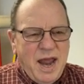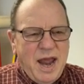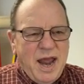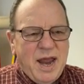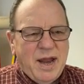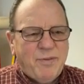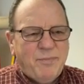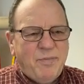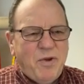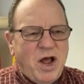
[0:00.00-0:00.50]

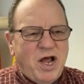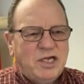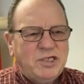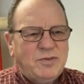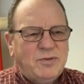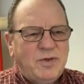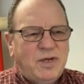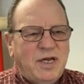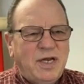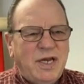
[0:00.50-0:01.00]
and
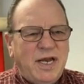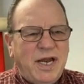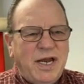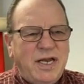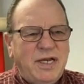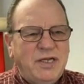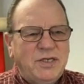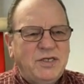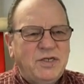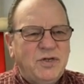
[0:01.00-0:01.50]
possibly
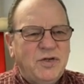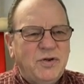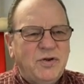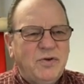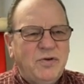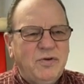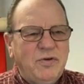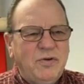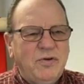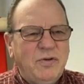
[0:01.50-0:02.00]
linked
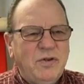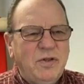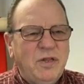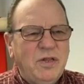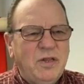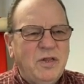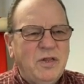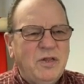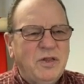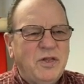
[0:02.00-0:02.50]
to
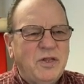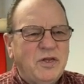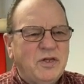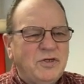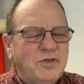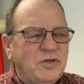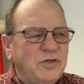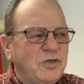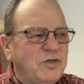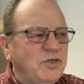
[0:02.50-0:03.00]

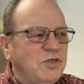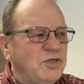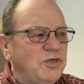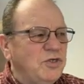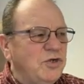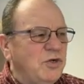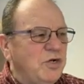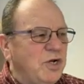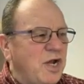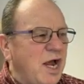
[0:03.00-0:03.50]
the
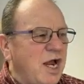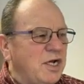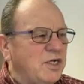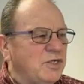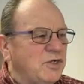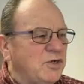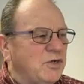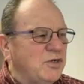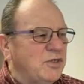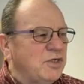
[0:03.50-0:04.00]

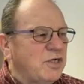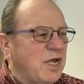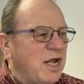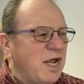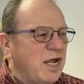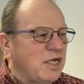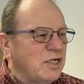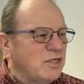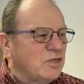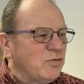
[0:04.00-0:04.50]
Judaizers
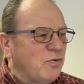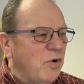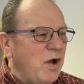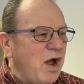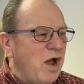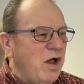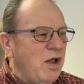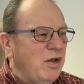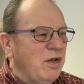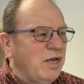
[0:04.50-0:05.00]
as
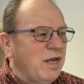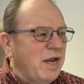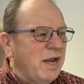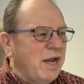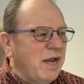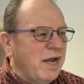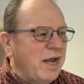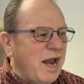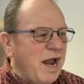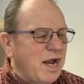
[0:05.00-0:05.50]
well
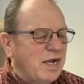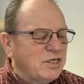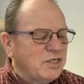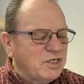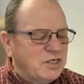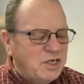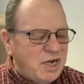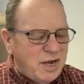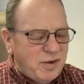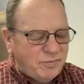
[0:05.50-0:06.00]
in
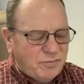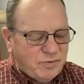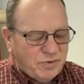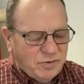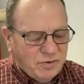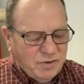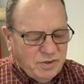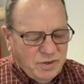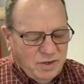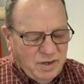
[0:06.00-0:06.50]
Acts
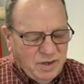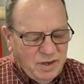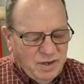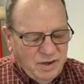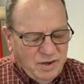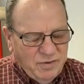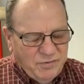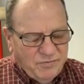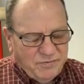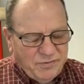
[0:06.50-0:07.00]
chapter
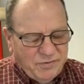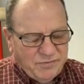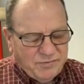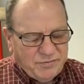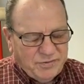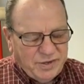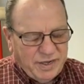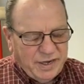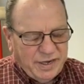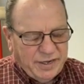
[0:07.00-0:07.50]

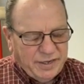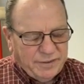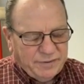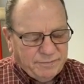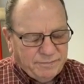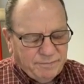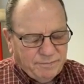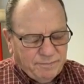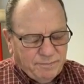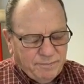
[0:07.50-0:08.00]
15.